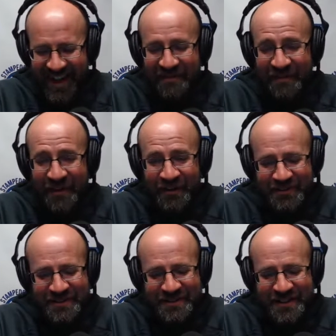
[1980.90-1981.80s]

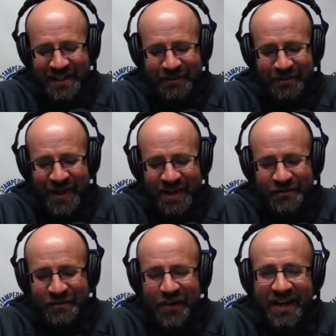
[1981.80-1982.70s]
Folks, thank you
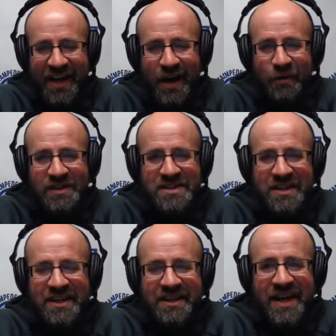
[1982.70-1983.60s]
guys for hanging out with us
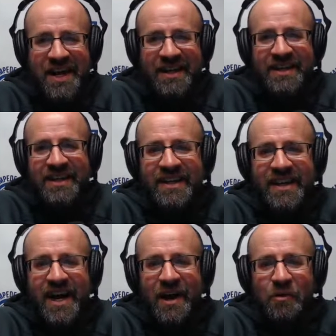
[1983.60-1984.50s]
again tonight.
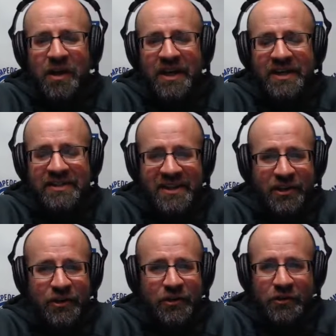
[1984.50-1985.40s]
We're going to
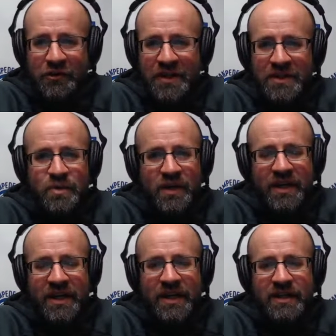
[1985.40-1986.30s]
continue to do these. We're
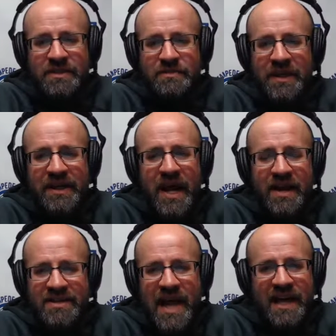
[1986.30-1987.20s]
going to get as many out
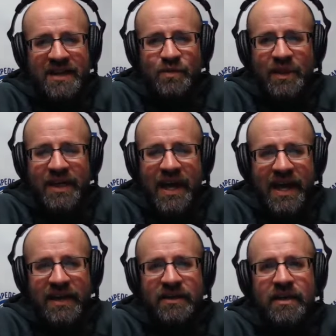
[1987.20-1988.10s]
of Zach as we
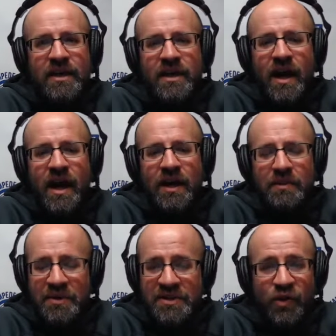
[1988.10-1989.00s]
can. He
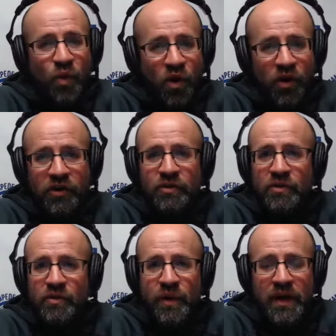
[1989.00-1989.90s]
puts in the work.
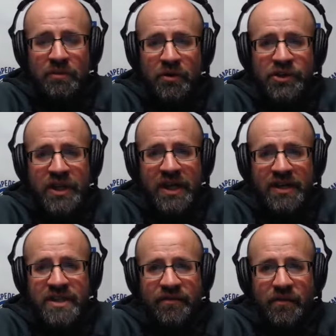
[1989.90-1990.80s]
We appreciate
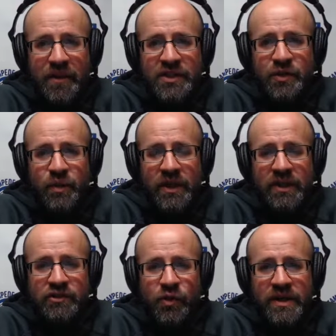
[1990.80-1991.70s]
his information. We
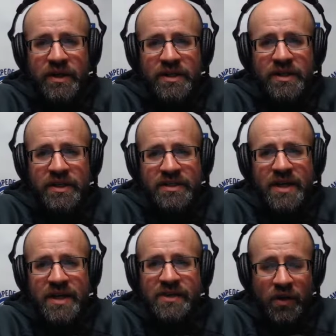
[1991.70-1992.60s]
enjoy his
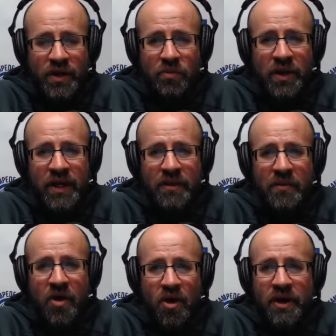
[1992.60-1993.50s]
insight. So we're going to bring
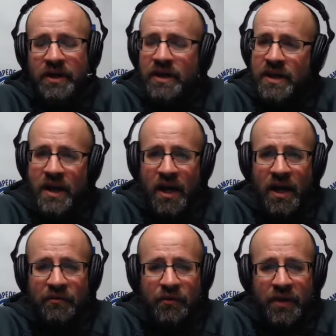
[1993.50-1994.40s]
him on
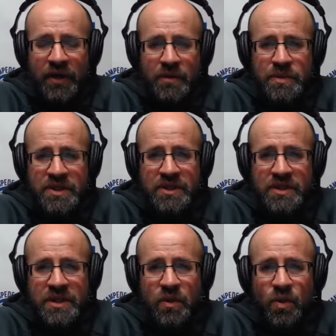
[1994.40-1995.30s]
for any of the
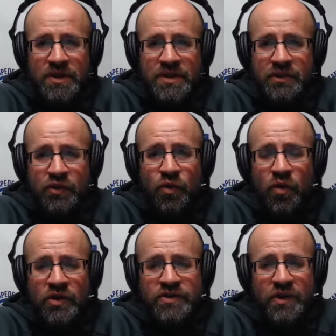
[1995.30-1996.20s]
positions he wants to do.
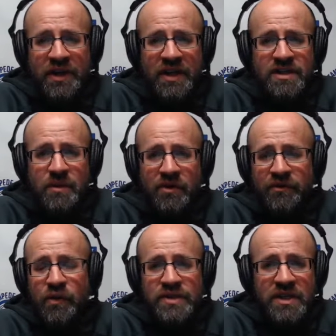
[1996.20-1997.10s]
We're also going to get some other
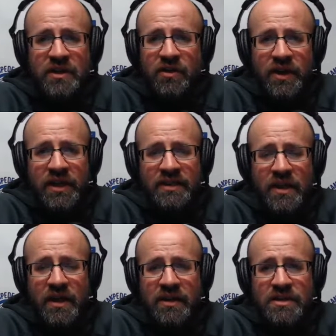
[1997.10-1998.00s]
folks in here to get
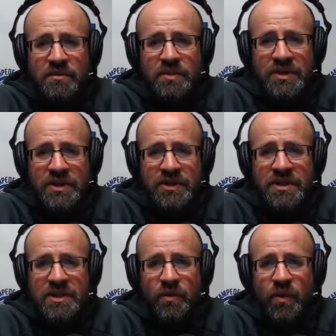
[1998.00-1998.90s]
some
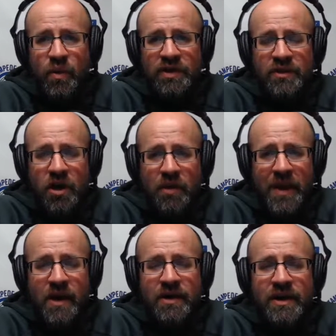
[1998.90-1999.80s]
positions that we want to talk
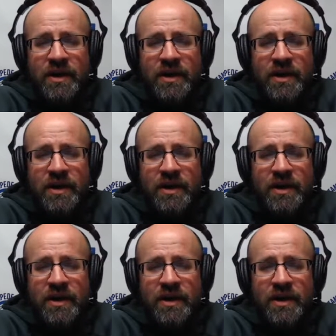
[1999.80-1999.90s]
about